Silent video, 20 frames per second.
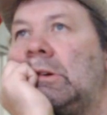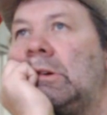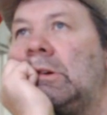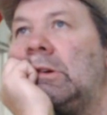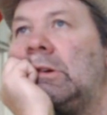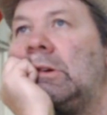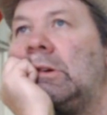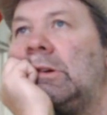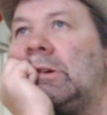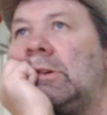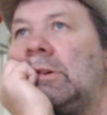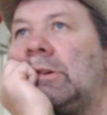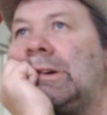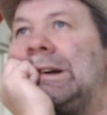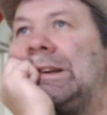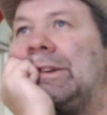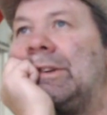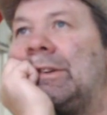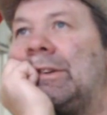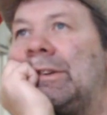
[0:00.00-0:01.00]
don't know why
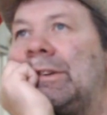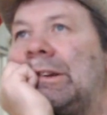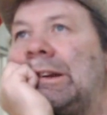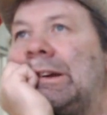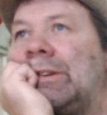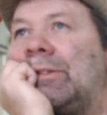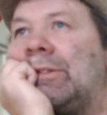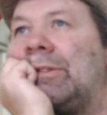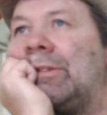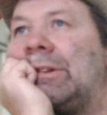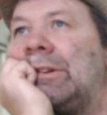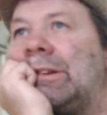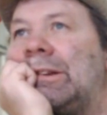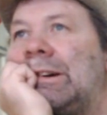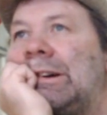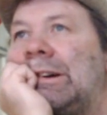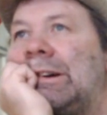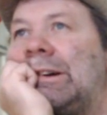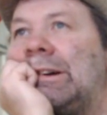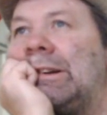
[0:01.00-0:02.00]
it's doing that one
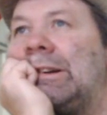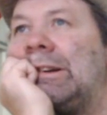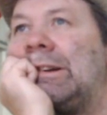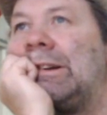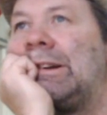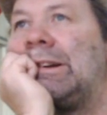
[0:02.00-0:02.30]
line. That's